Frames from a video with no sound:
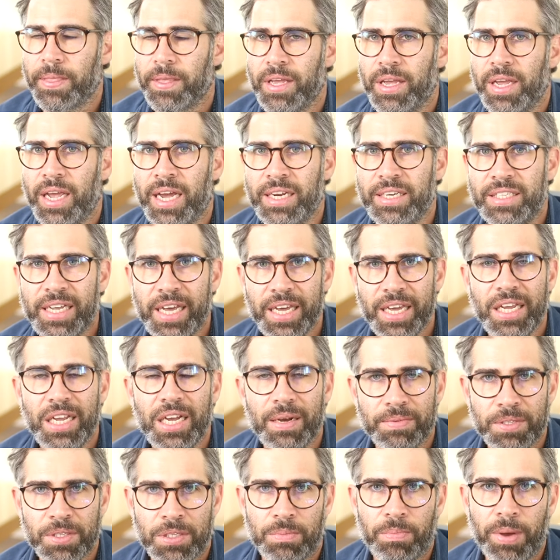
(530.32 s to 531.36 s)
And taking
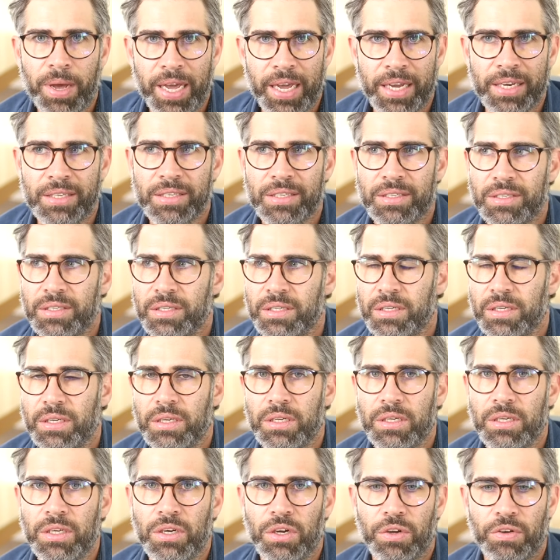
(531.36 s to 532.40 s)
up space,
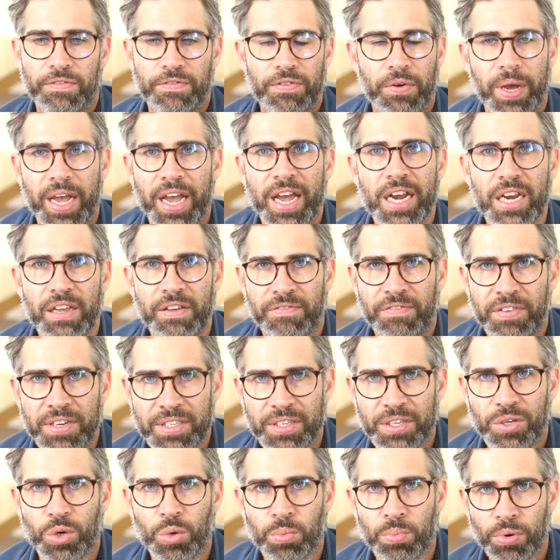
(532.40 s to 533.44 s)
for any
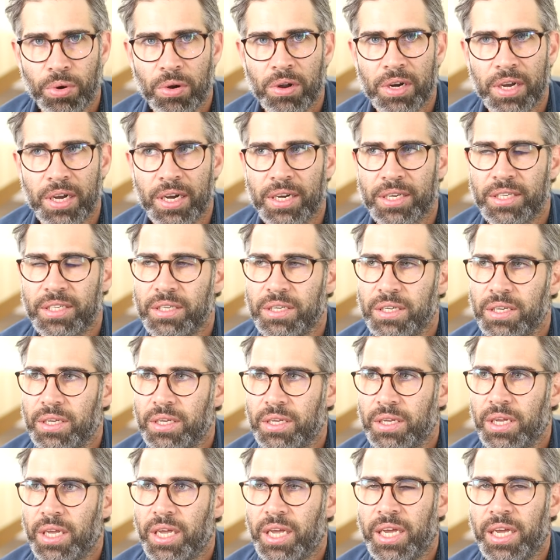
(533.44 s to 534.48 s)
physical product
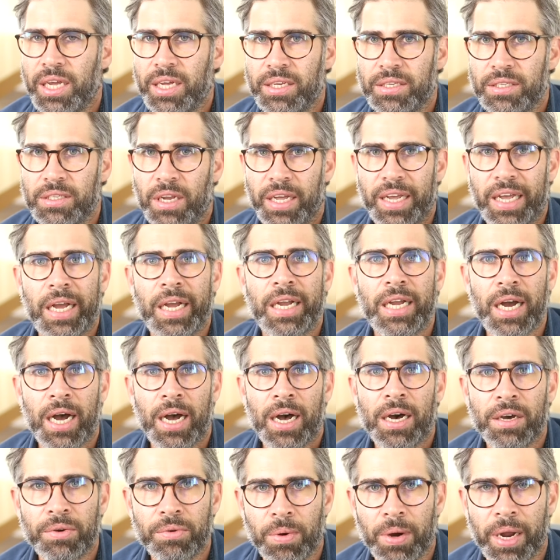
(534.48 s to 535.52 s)
is like a
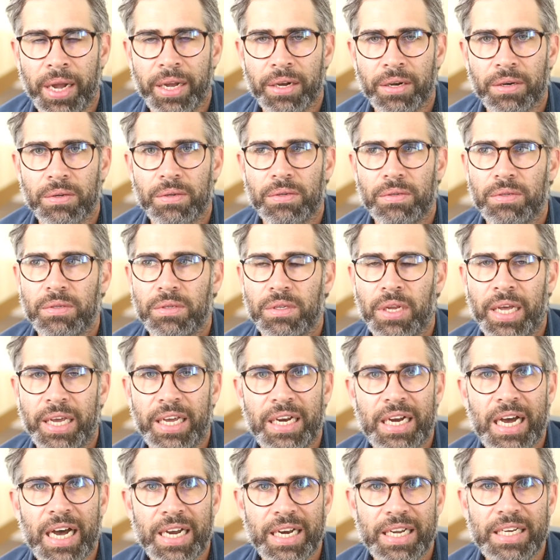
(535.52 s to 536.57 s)
guardrail, like an
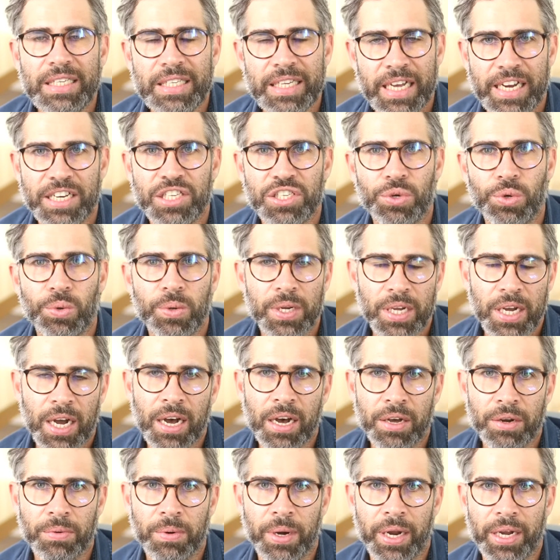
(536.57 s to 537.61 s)
unintentional
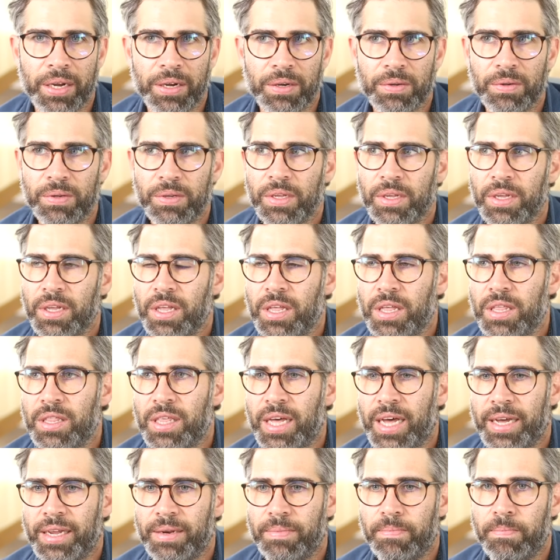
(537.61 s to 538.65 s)
guardrail
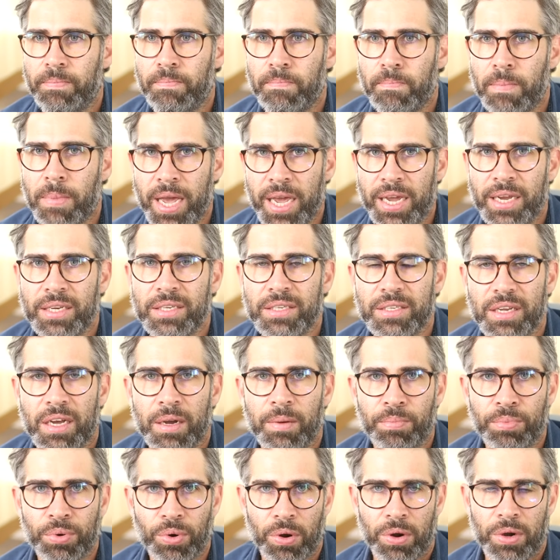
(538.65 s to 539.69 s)
that makes a
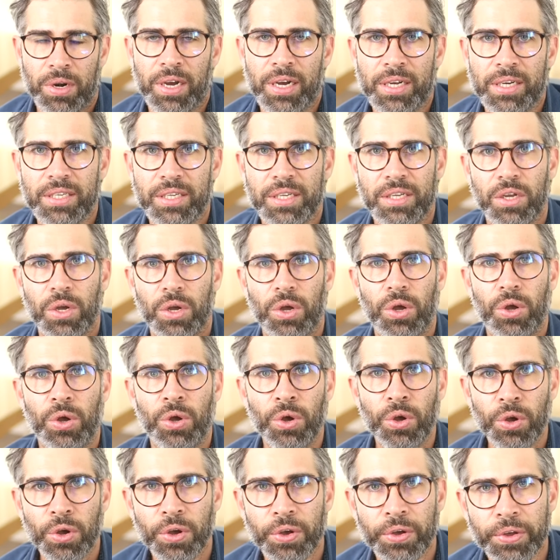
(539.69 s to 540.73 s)
product
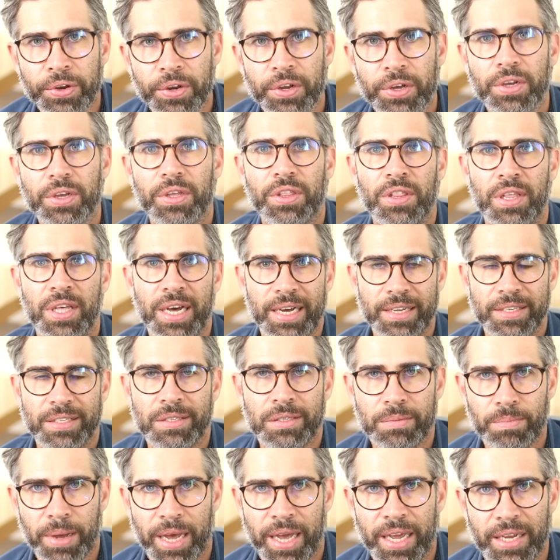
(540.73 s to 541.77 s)
earn that
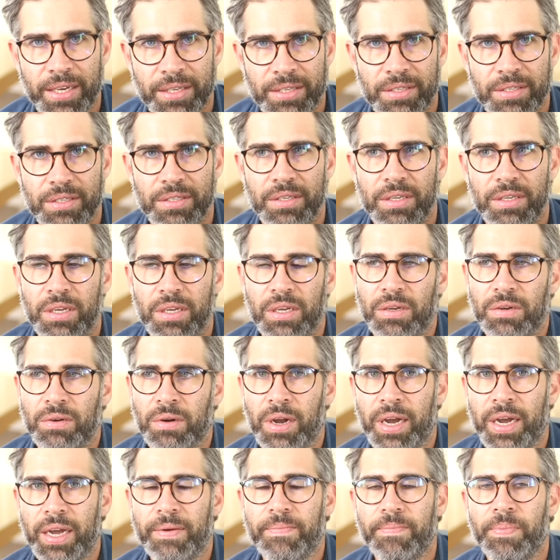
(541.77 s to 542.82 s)
space,
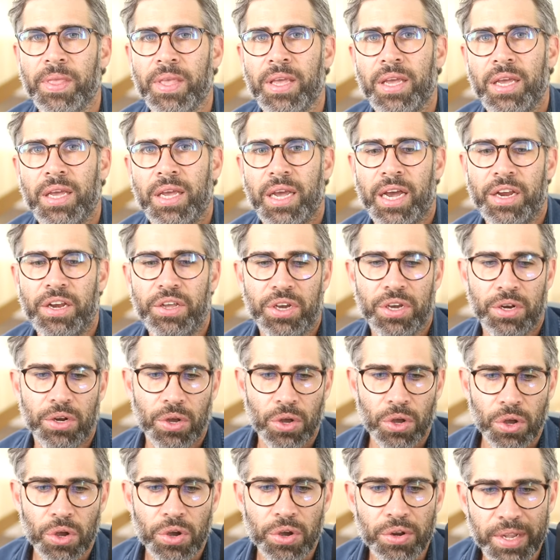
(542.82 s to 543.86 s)
right? And you can
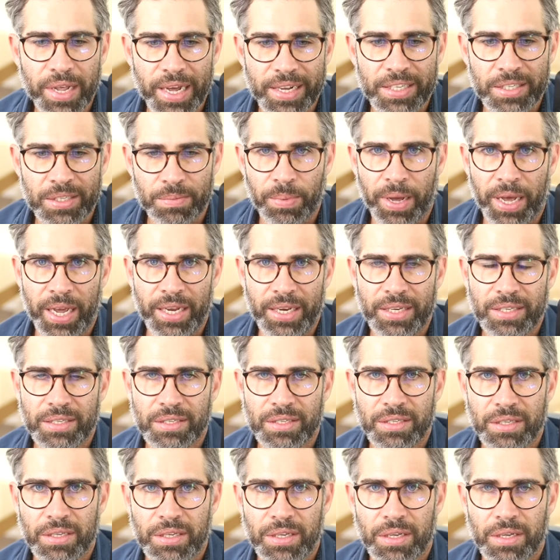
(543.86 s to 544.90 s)
earn that
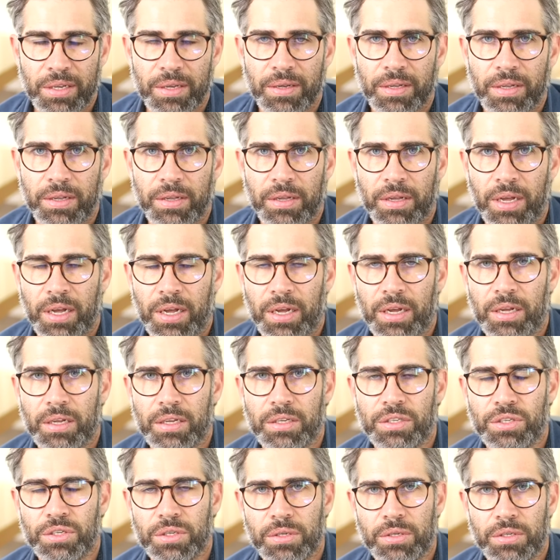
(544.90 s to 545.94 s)
space
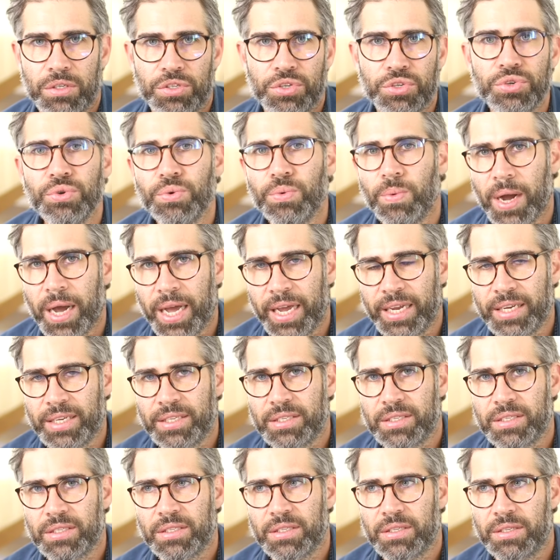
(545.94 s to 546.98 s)
two
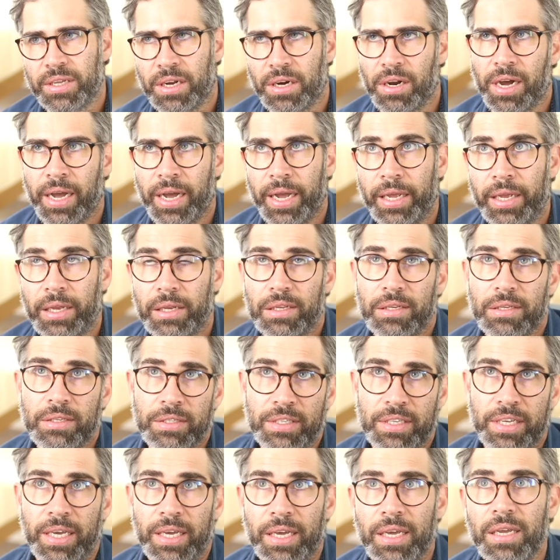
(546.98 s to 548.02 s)
ways that I
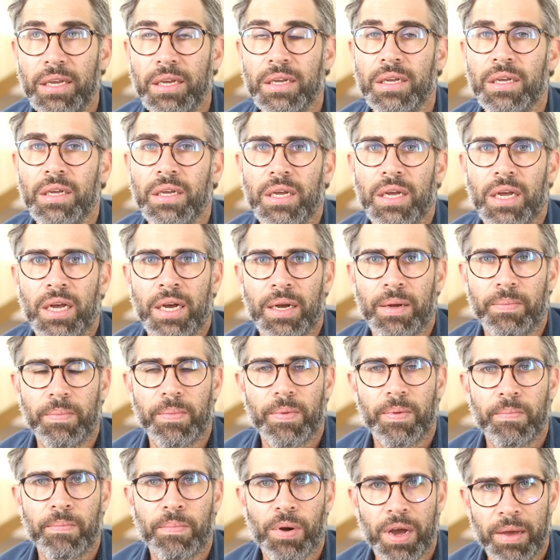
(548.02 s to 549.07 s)
see,
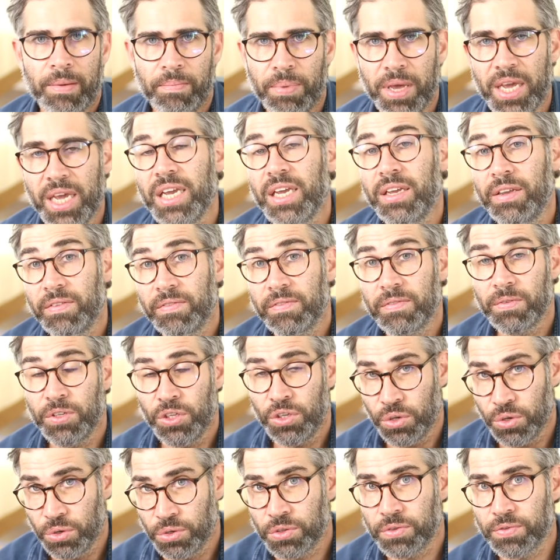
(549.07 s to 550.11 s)
by being
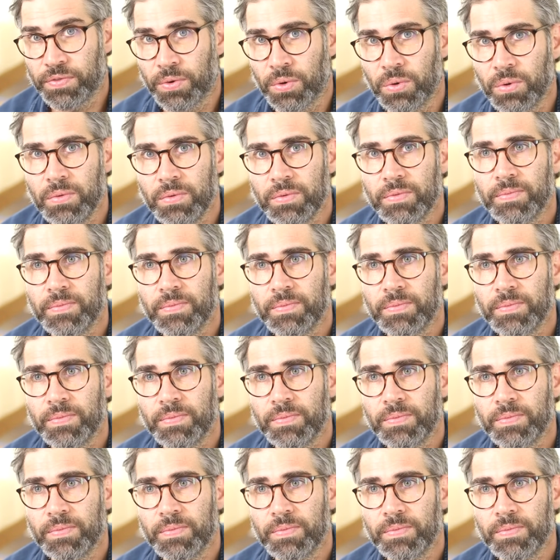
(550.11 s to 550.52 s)
useful,